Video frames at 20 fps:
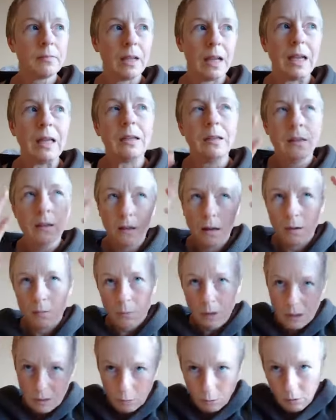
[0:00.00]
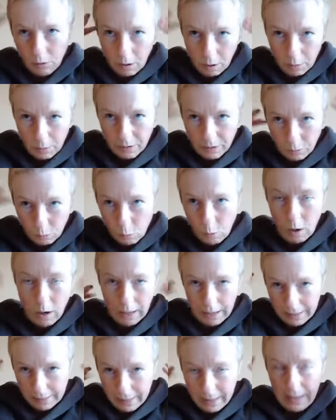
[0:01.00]
And, you know, we can all go into
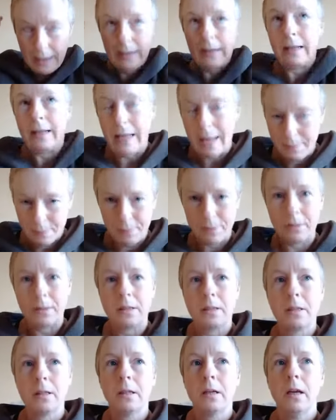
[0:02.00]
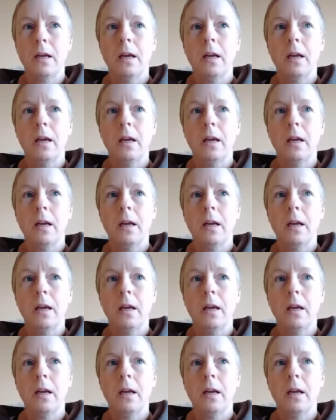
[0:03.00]
why that happens.